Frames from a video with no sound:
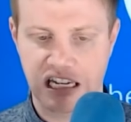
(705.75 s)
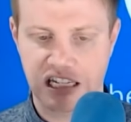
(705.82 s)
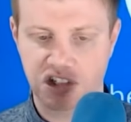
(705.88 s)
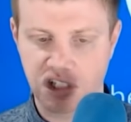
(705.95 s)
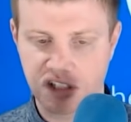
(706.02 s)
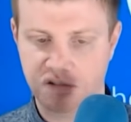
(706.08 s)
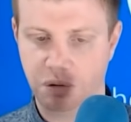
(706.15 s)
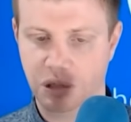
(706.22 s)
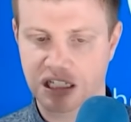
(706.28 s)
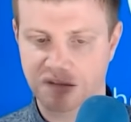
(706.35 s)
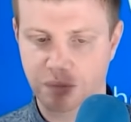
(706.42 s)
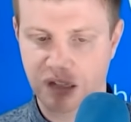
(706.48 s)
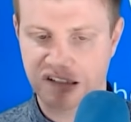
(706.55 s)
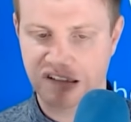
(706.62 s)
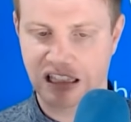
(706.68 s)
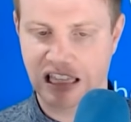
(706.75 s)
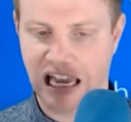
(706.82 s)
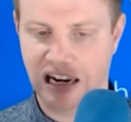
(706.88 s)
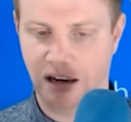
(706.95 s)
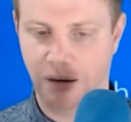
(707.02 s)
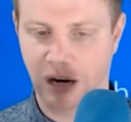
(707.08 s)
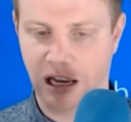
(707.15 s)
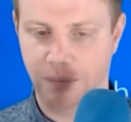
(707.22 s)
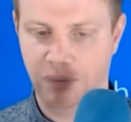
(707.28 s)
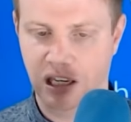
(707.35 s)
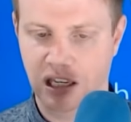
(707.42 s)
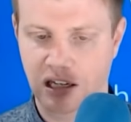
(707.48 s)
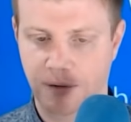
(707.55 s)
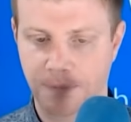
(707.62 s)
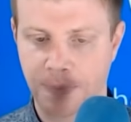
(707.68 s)
G Suite is missing that, in my
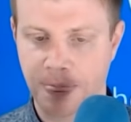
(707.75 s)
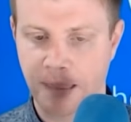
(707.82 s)
opinion.